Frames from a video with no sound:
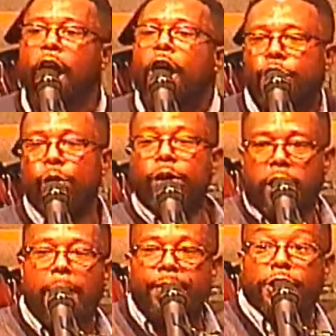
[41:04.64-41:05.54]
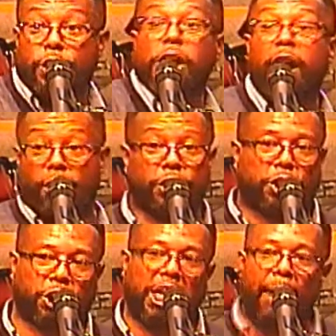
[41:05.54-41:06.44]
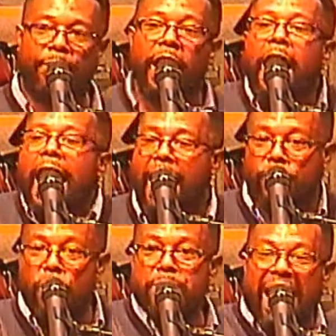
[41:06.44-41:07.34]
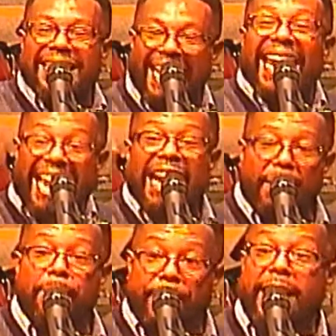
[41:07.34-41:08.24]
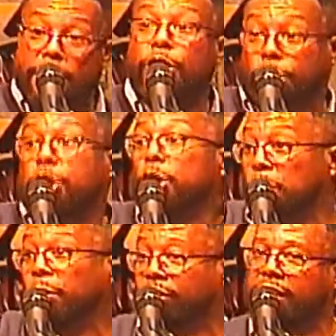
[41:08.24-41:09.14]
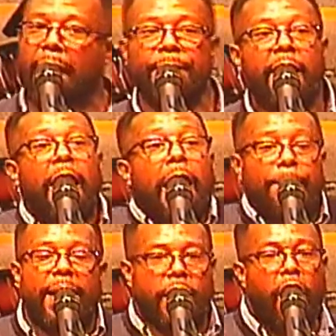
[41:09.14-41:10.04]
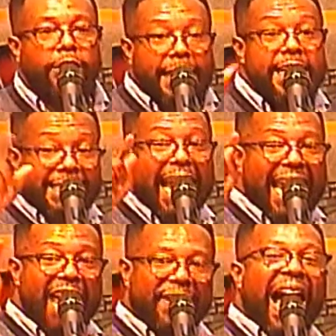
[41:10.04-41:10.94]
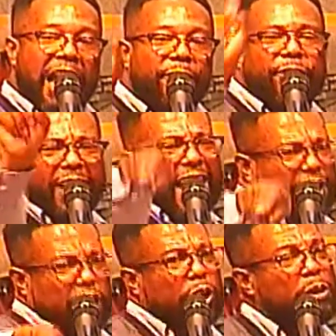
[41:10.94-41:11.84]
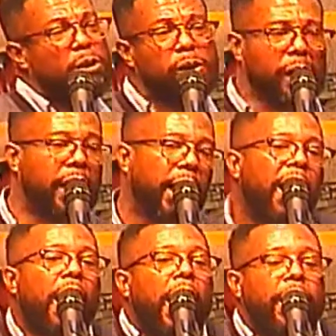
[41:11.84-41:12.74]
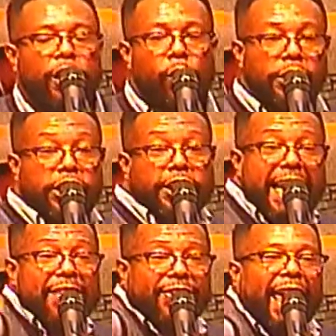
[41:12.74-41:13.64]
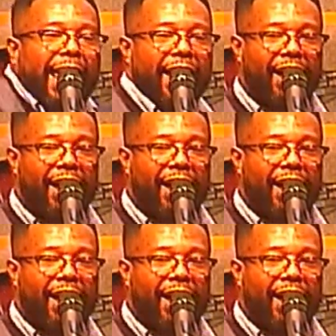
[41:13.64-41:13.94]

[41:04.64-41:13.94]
You come to church and you make the enemy be the truth, because he say, if I afflict you, you will sit there